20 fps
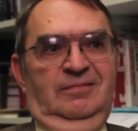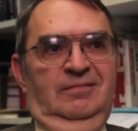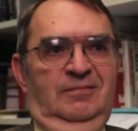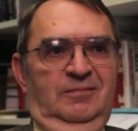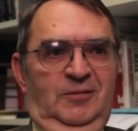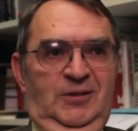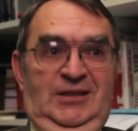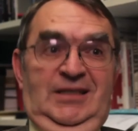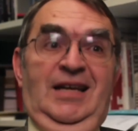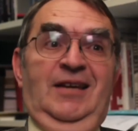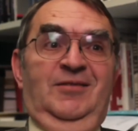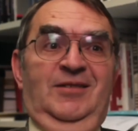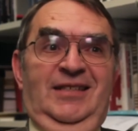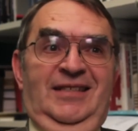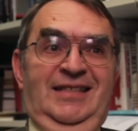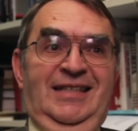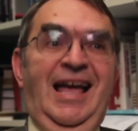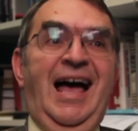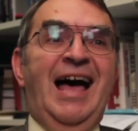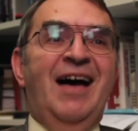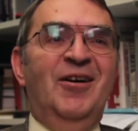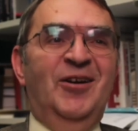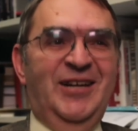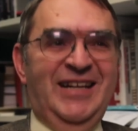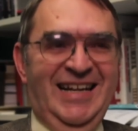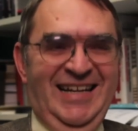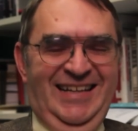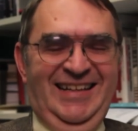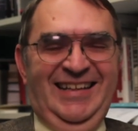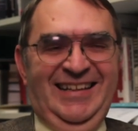which sounds
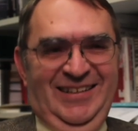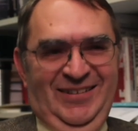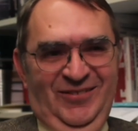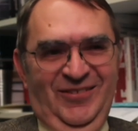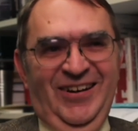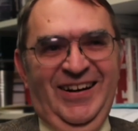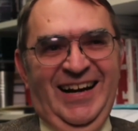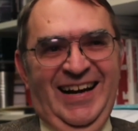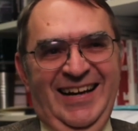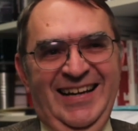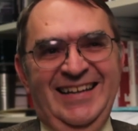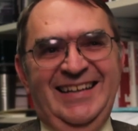astounding, right?